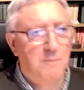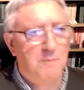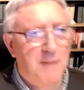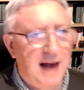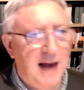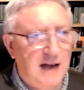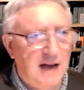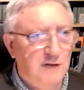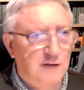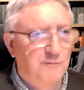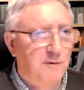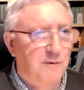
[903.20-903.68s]

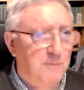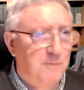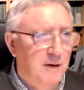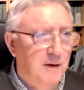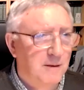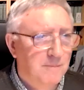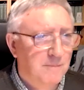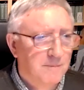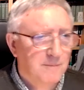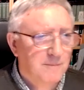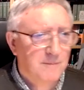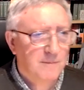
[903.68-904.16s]
blasphemy.
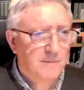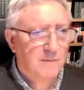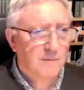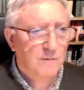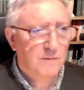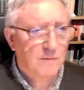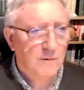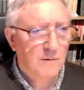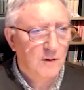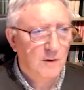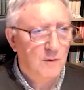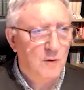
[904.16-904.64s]

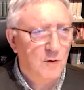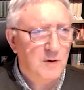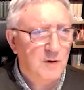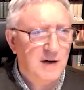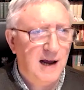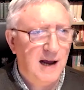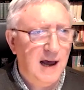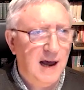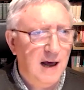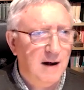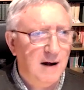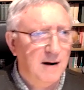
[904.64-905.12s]
You go
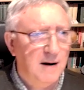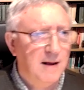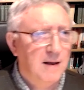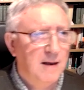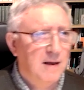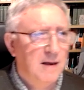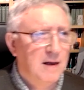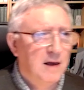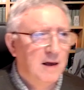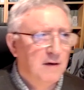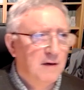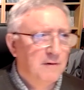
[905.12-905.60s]
to hell
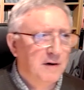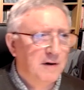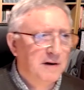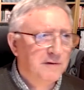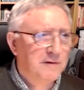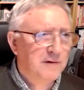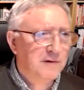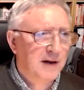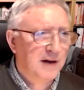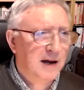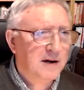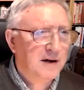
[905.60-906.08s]
for
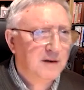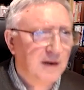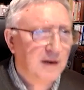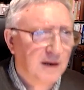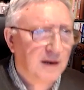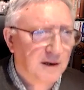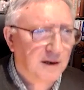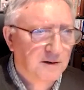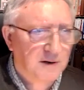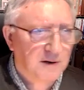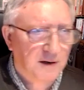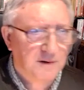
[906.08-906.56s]
even hinting
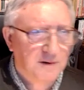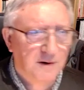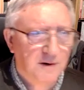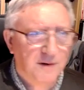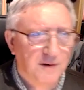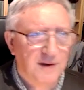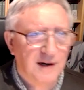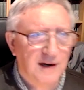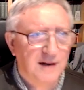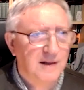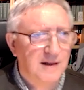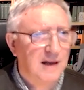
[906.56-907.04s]
at such a
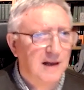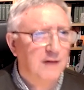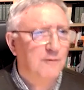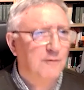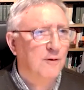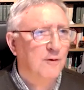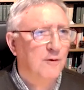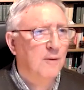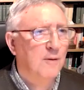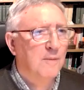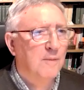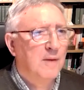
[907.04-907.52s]
thing. And
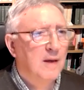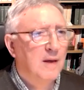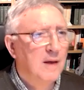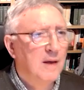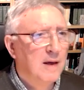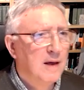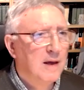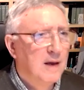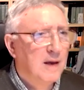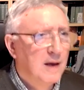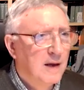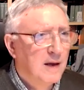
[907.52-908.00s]
therefore,
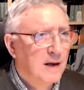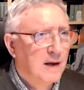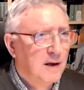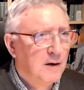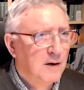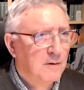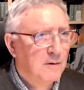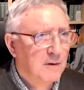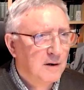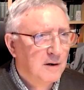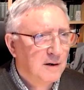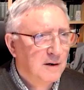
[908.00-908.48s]

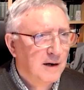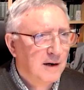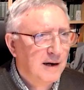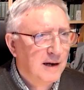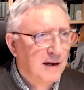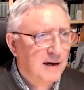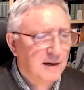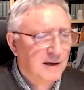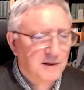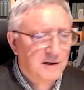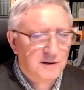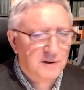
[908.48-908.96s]
you could
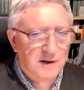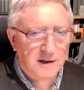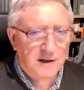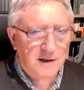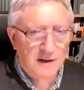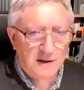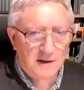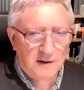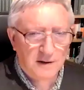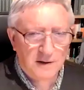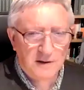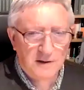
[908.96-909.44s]
clearly see
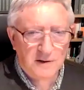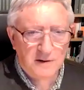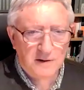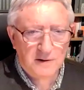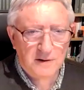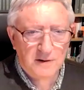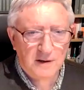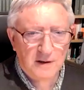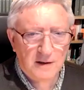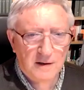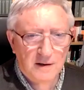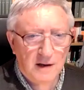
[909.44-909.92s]
that this
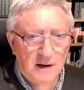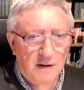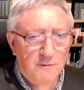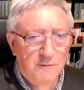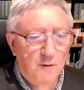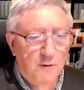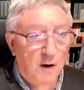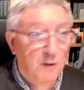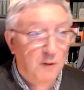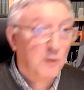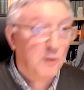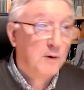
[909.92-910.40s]
is a,
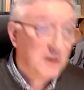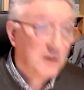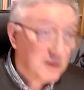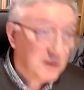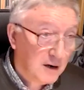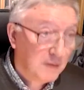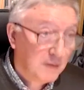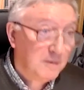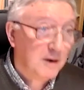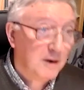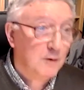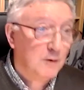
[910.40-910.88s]
a although it's
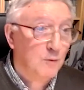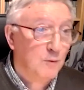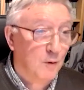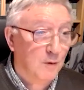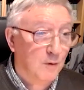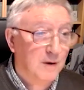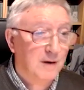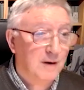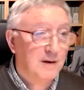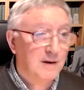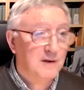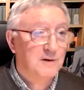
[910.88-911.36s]
still being
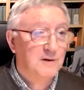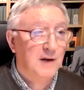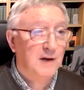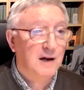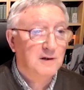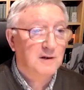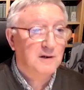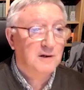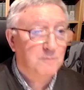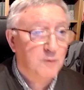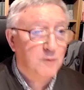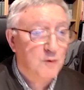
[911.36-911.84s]
quoted as,
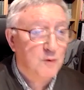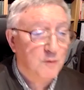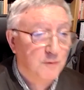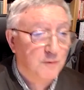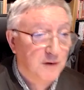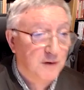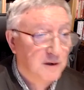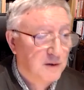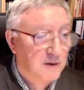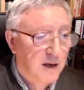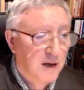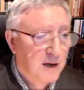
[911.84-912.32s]
as proof,
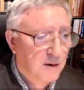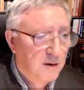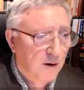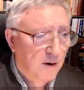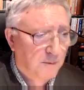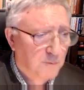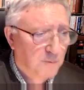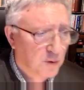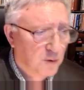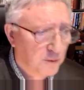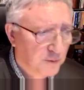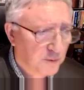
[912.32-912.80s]
it's
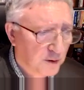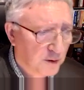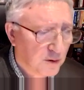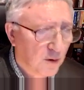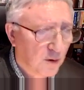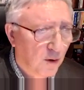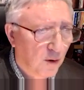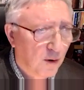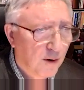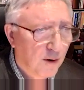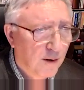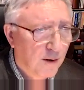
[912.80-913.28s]
not proof at
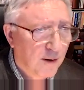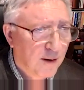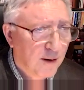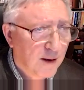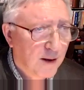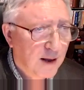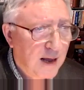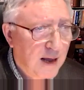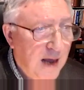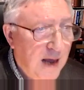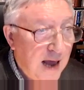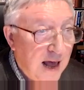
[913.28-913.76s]
all.
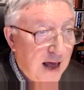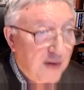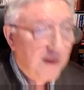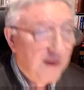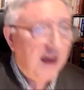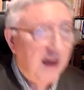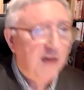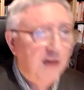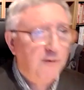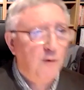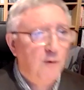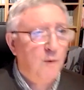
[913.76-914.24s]

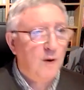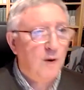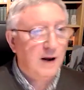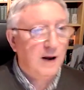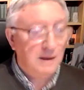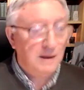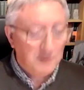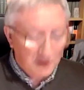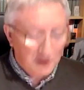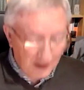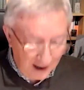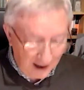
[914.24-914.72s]
Therefore, what
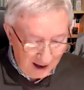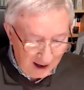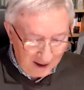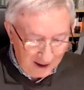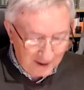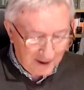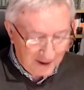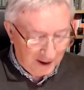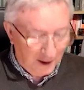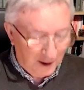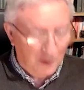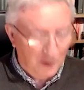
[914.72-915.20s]
I'm saying
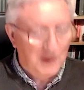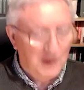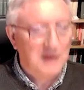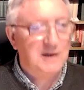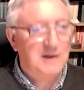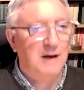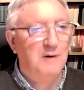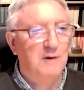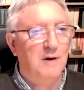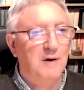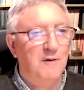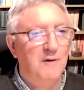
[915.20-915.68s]
to you is
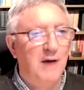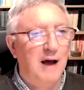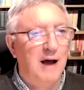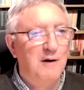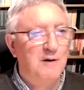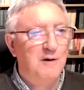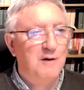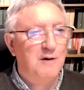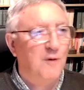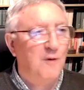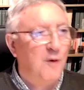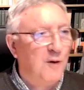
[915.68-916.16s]
out of,
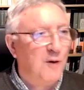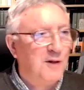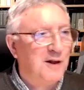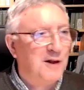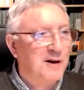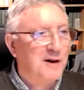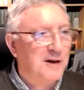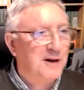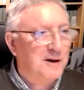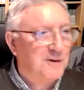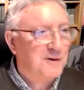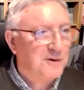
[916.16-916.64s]
out of all the
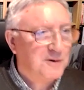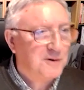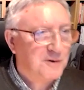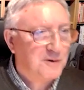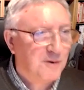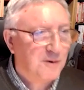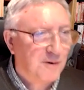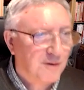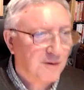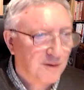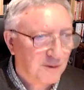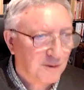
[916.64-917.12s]

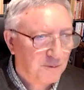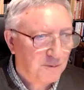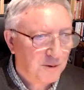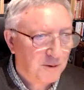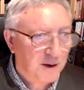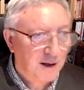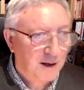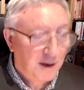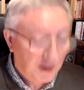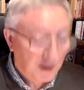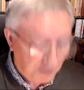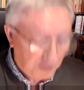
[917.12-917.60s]
literature of the
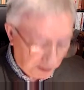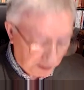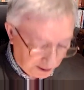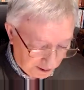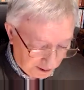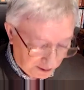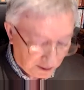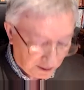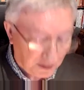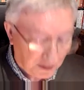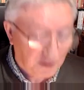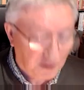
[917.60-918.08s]
period, which
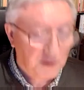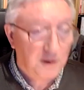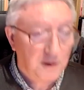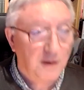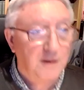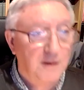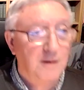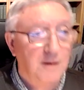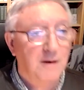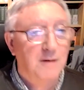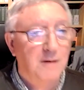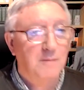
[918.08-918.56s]
is
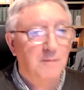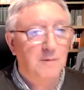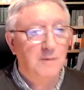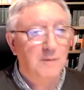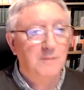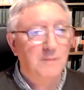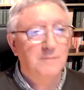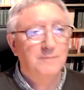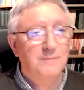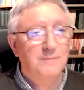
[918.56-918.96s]
considerable,